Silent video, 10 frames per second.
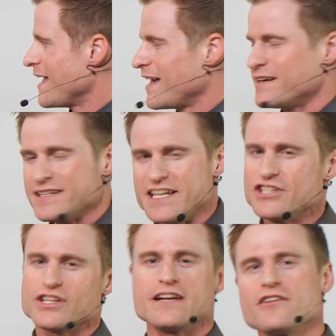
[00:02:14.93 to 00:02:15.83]
And
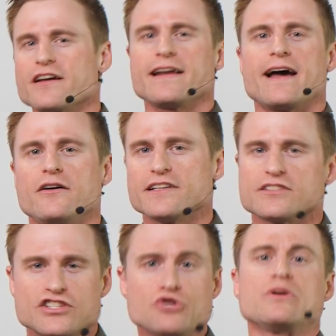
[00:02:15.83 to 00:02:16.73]
each ear canal
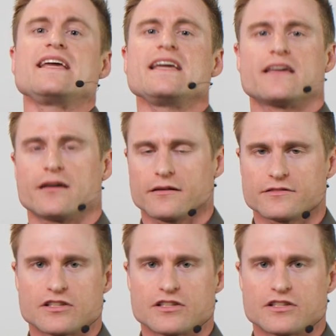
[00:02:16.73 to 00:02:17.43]
is unique.